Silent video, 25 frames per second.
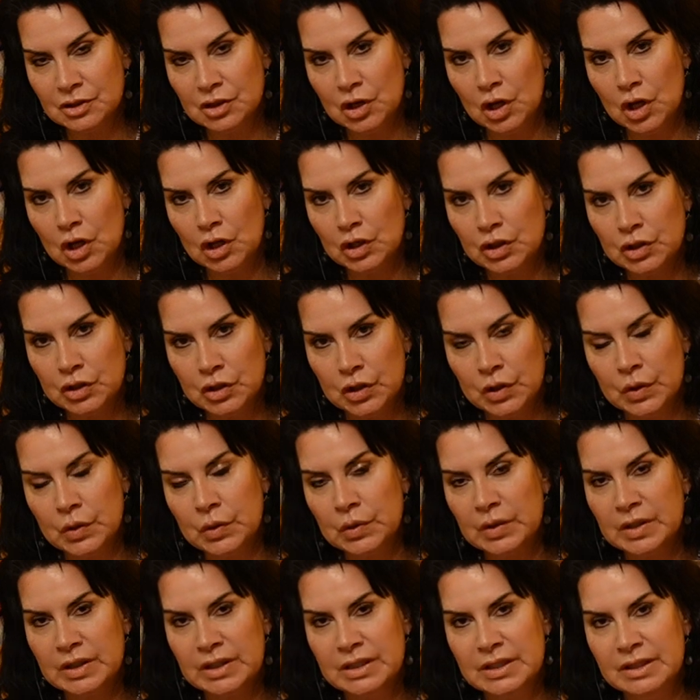not
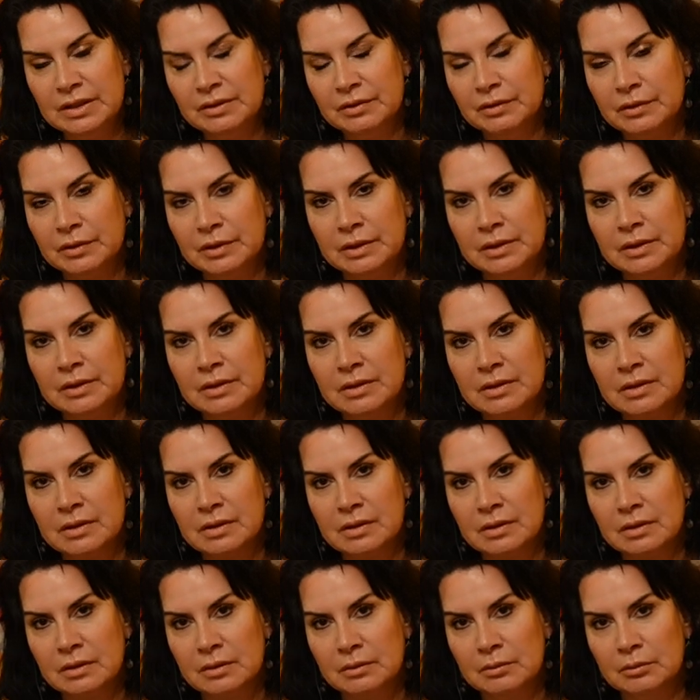know the
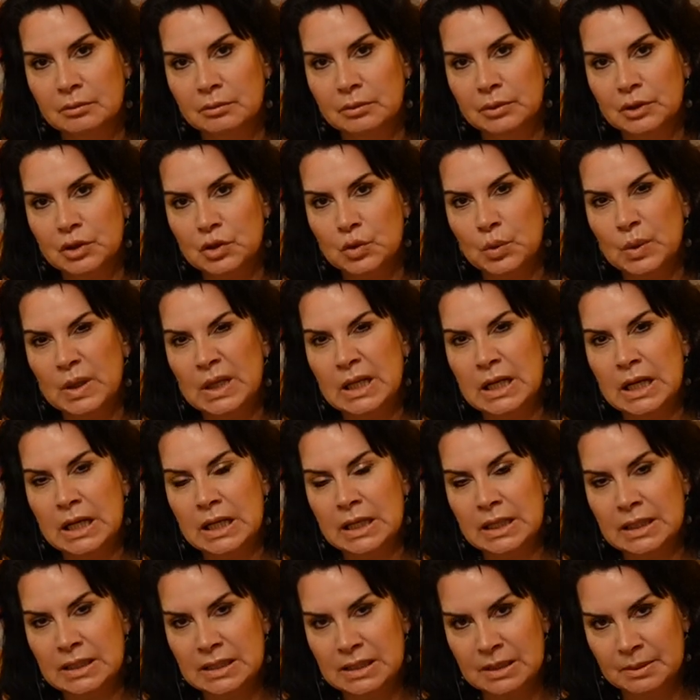difference between
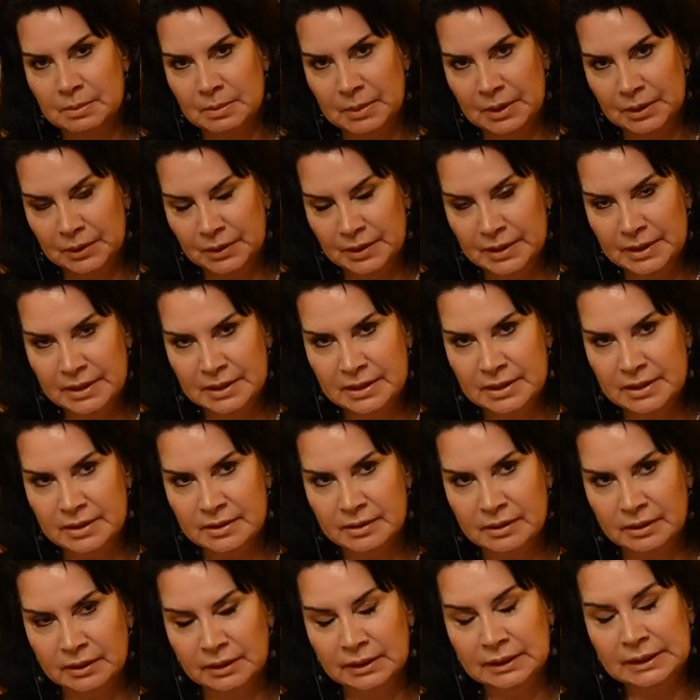an
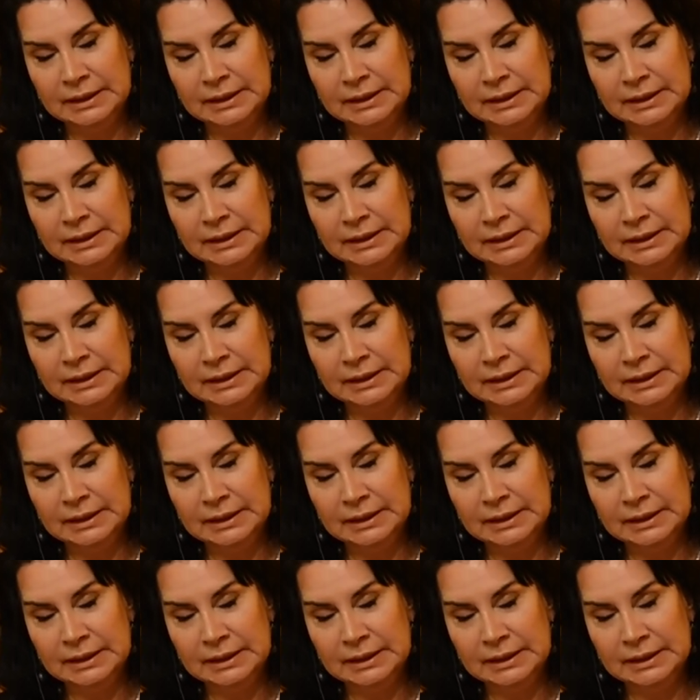experience